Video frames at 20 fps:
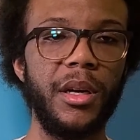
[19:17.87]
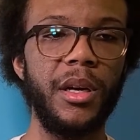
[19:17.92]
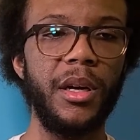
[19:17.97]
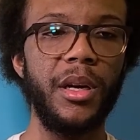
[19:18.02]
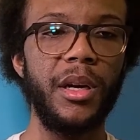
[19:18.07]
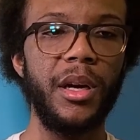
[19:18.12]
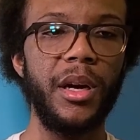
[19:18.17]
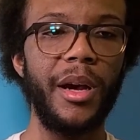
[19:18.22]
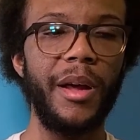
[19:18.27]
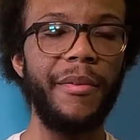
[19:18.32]

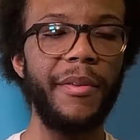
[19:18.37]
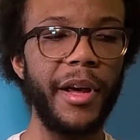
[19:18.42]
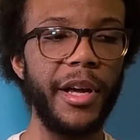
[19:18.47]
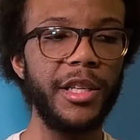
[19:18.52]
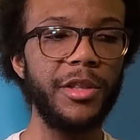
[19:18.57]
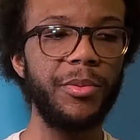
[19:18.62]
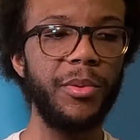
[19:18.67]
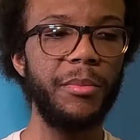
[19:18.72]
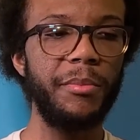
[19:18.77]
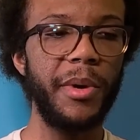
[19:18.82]
And that's
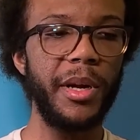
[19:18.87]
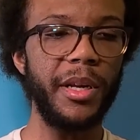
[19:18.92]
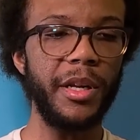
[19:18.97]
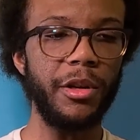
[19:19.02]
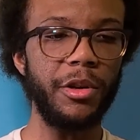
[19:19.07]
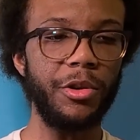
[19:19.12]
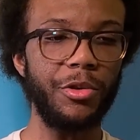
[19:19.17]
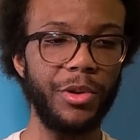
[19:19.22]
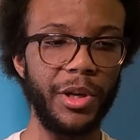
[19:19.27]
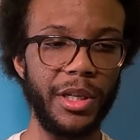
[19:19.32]
what made it
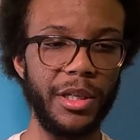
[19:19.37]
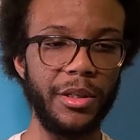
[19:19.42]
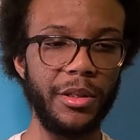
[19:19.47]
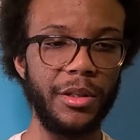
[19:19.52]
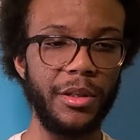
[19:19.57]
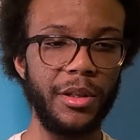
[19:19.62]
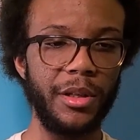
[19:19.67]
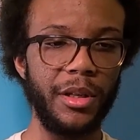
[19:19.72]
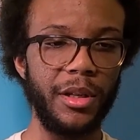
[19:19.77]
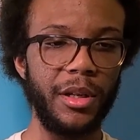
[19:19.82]
great.
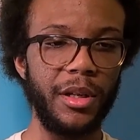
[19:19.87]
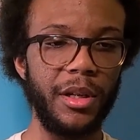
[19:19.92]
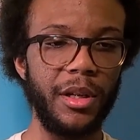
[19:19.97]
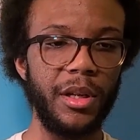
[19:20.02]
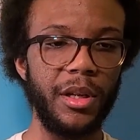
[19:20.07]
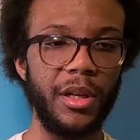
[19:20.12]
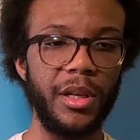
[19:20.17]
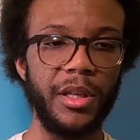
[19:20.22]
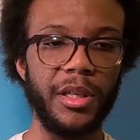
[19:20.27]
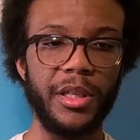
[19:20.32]

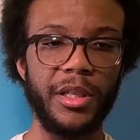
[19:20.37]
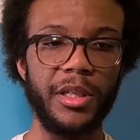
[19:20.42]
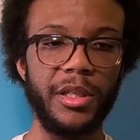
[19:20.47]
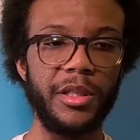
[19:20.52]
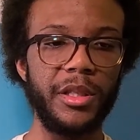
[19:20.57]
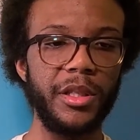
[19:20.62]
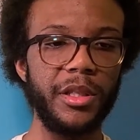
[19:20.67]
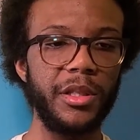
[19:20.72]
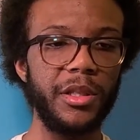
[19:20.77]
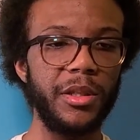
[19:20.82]
He
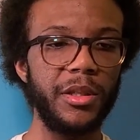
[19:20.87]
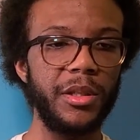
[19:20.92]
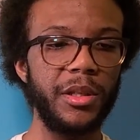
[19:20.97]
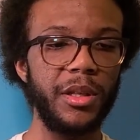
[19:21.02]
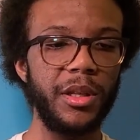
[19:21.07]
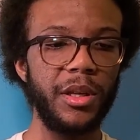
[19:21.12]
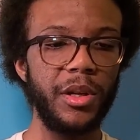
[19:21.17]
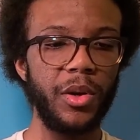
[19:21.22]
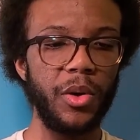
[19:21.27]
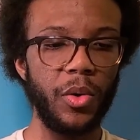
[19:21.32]
just
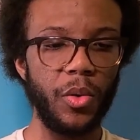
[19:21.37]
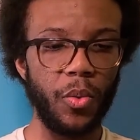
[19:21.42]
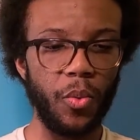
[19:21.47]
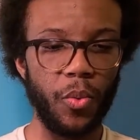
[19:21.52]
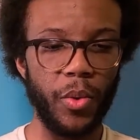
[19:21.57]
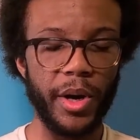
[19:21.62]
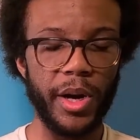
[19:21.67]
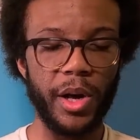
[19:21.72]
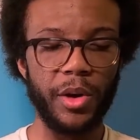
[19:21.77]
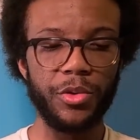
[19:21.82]
went
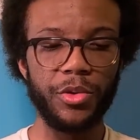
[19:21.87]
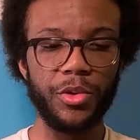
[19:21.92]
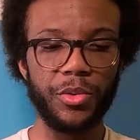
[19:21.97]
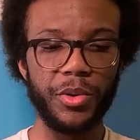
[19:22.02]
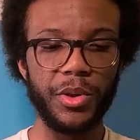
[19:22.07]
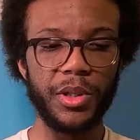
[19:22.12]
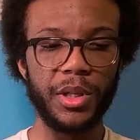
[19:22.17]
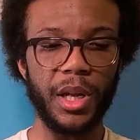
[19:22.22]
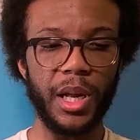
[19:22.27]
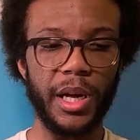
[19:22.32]
out through his
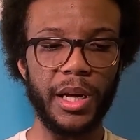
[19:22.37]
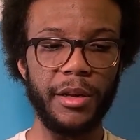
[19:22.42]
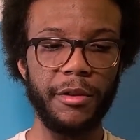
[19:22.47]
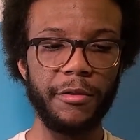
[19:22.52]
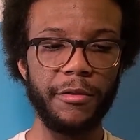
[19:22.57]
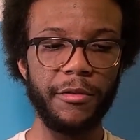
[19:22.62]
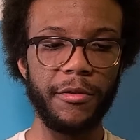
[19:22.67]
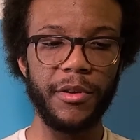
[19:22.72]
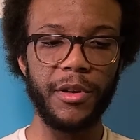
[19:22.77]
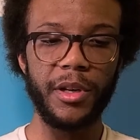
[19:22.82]
life
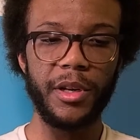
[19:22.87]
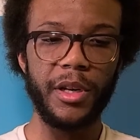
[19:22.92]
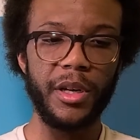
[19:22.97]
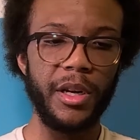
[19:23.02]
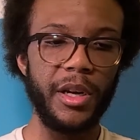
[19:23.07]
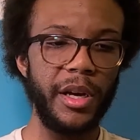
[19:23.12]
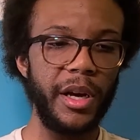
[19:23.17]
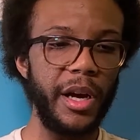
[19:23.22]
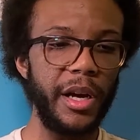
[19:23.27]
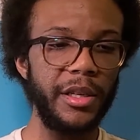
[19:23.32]

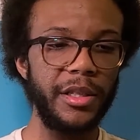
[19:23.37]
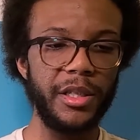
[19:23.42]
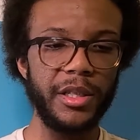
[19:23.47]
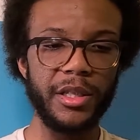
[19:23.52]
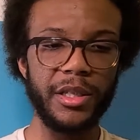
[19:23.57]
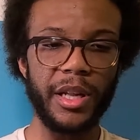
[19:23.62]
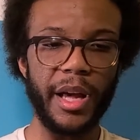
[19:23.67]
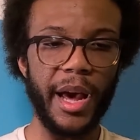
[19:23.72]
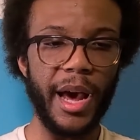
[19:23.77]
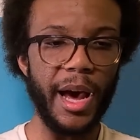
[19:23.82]
and just
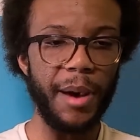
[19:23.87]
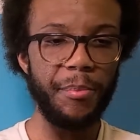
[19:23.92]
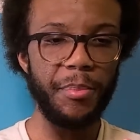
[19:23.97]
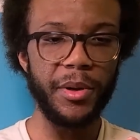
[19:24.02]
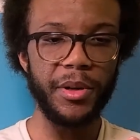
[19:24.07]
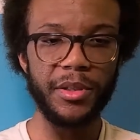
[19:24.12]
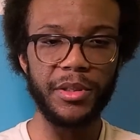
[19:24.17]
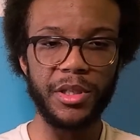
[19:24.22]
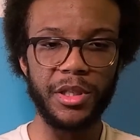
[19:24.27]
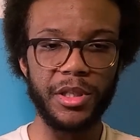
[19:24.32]
happened
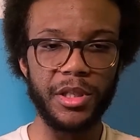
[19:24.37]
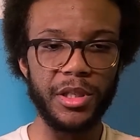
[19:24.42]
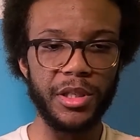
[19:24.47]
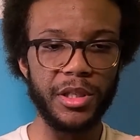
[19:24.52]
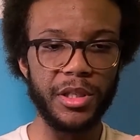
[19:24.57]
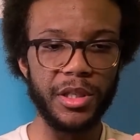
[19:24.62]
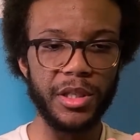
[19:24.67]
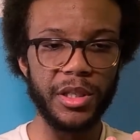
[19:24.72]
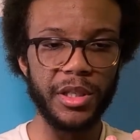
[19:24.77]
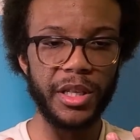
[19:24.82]
to just
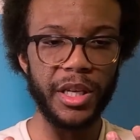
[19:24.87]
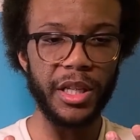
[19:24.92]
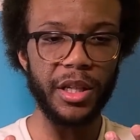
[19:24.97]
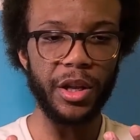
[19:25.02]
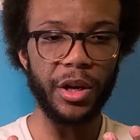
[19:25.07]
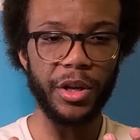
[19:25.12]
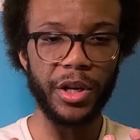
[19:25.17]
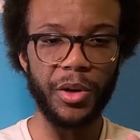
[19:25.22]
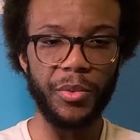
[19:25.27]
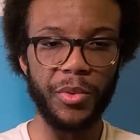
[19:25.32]
get lucky
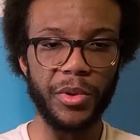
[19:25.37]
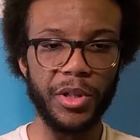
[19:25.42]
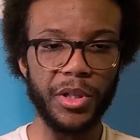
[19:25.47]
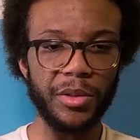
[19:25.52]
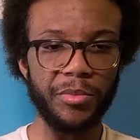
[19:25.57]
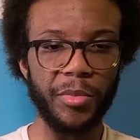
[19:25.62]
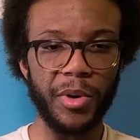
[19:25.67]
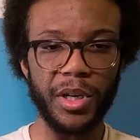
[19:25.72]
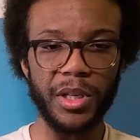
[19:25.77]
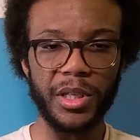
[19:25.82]
with his
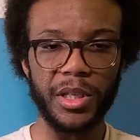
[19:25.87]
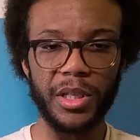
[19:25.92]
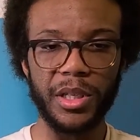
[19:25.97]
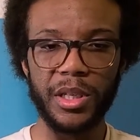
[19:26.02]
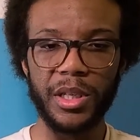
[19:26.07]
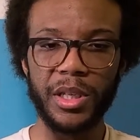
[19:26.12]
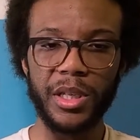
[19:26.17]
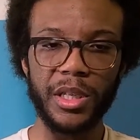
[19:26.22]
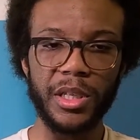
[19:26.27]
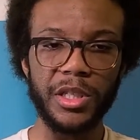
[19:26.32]
money,
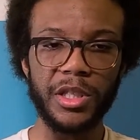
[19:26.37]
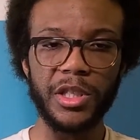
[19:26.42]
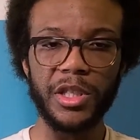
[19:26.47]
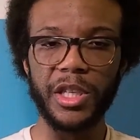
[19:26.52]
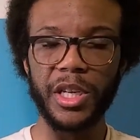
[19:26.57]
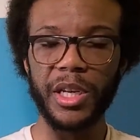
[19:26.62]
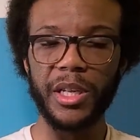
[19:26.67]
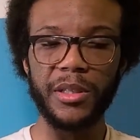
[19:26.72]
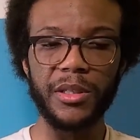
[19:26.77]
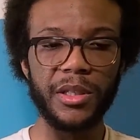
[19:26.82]
his
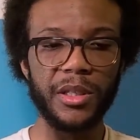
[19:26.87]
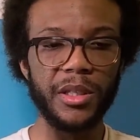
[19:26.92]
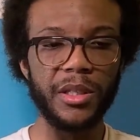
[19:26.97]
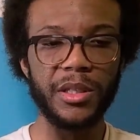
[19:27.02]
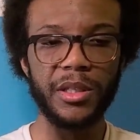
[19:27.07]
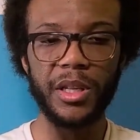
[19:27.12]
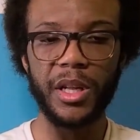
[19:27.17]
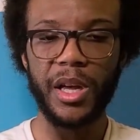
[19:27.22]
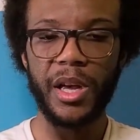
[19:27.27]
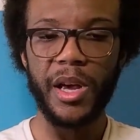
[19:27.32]
chances,
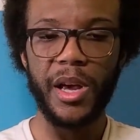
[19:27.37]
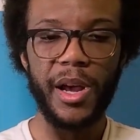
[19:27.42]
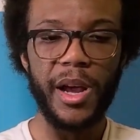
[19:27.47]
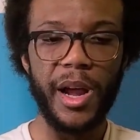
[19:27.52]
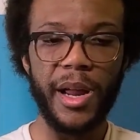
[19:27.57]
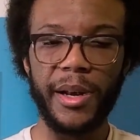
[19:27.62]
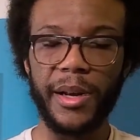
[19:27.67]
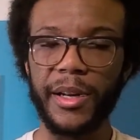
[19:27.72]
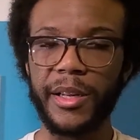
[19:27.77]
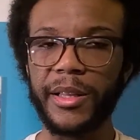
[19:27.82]
and
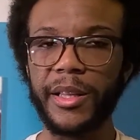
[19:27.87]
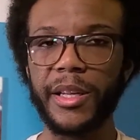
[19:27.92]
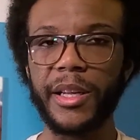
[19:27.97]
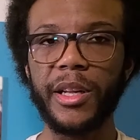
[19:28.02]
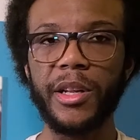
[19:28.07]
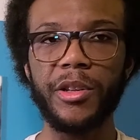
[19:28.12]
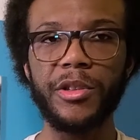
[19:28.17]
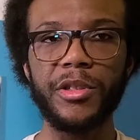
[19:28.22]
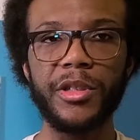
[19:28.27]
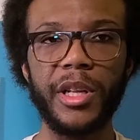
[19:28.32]
anything else
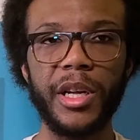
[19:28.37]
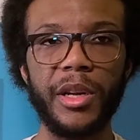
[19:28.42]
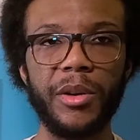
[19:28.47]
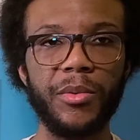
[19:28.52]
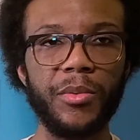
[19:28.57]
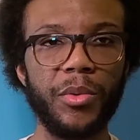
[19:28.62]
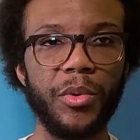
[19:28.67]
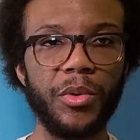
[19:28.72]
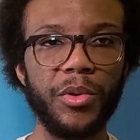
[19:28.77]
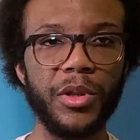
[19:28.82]
that
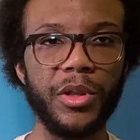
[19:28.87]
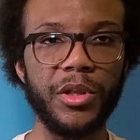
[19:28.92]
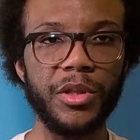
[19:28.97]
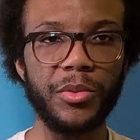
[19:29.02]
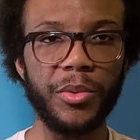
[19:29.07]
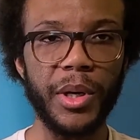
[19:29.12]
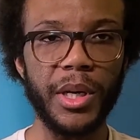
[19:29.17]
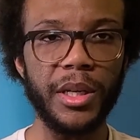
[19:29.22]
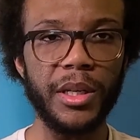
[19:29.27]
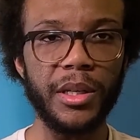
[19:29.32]
rolled his way.
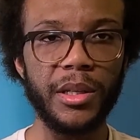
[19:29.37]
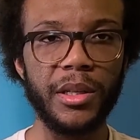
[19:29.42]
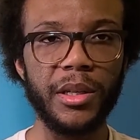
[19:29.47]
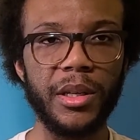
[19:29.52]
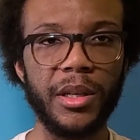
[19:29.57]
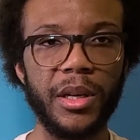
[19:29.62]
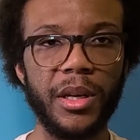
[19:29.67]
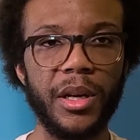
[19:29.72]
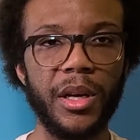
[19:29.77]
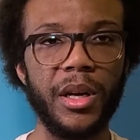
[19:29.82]

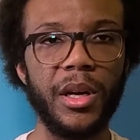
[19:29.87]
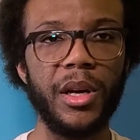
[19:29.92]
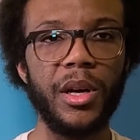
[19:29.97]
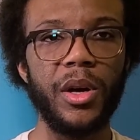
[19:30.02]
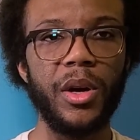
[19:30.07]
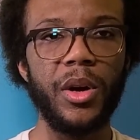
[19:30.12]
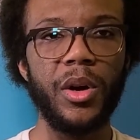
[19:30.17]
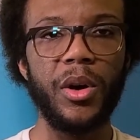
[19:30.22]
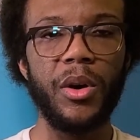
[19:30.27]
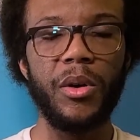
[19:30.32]

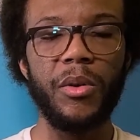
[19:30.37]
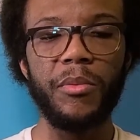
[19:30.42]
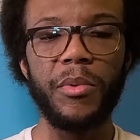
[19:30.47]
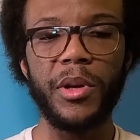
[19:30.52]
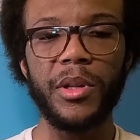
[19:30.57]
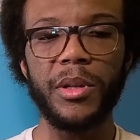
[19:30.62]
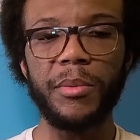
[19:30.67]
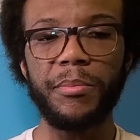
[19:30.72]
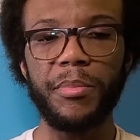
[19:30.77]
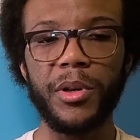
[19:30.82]
While the
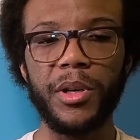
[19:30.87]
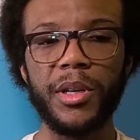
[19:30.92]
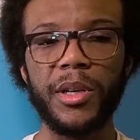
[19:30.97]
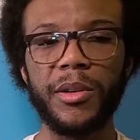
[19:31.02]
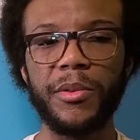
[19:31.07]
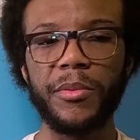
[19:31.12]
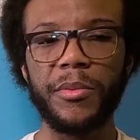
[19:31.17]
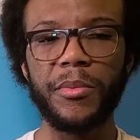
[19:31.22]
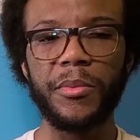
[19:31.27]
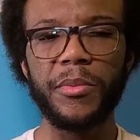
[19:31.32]
book
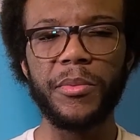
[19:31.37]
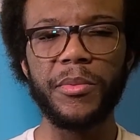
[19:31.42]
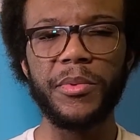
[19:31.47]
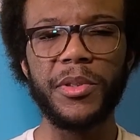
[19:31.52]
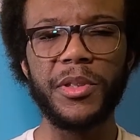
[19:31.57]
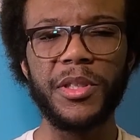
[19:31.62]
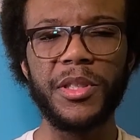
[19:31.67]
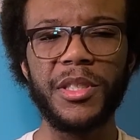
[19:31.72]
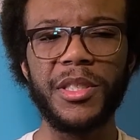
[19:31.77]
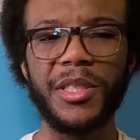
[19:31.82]
was
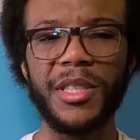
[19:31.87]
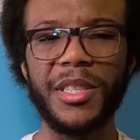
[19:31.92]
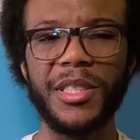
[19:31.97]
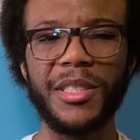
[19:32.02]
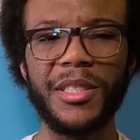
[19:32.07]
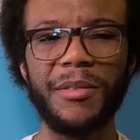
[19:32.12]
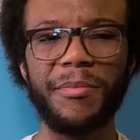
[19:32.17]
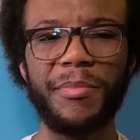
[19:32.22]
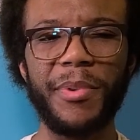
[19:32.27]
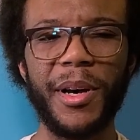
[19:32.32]
just
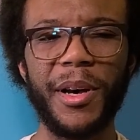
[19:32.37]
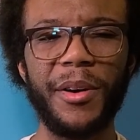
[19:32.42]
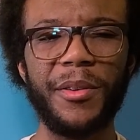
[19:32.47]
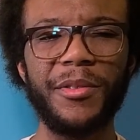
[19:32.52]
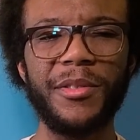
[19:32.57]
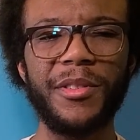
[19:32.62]
about